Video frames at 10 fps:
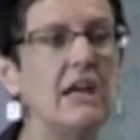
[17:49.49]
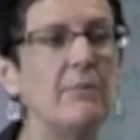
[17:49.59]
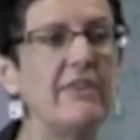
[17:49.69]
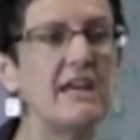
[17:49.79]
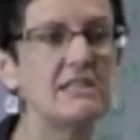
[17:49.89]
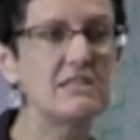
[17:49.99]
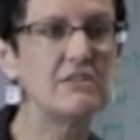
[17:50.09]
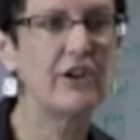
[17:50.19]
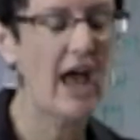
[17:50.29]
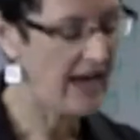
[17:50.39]
but that does
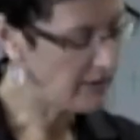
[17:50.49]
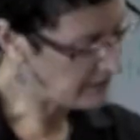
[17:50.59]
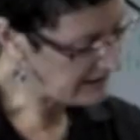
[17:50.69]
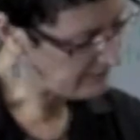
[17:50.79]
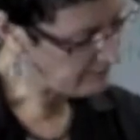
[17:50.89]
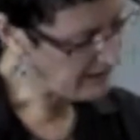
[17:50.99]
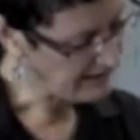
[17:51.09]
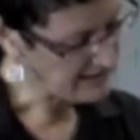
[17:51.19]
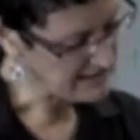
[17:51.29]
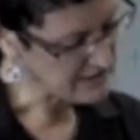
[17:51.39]
not adequately
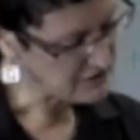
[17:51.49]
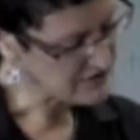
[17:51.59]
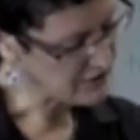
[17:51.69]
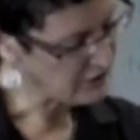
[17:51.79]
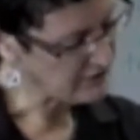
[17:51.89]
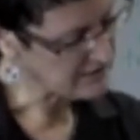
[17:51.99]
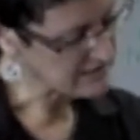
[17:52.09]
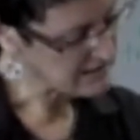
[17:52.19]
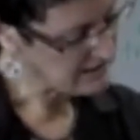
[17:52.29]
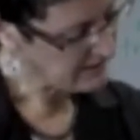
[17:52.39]
meet these concerns.